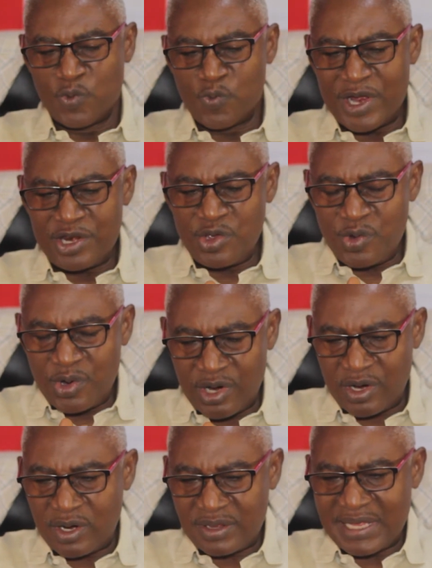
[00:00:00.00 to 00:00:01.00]
When you
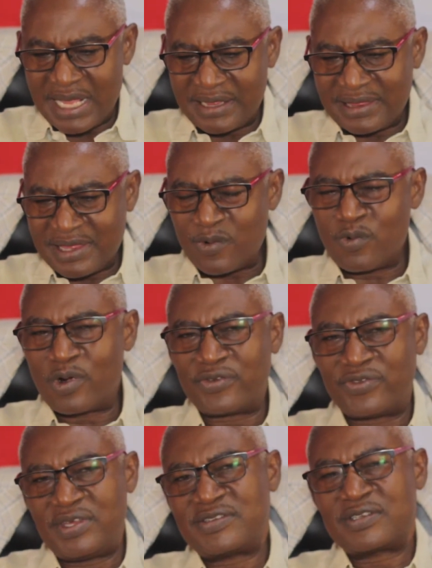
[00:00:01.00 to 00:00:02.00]
heard that there
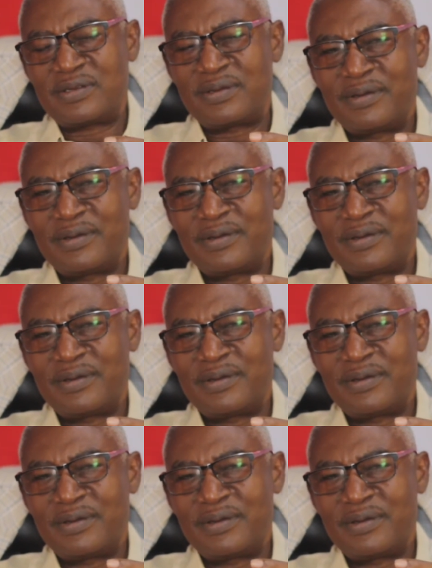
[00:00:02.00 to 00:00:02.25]
was this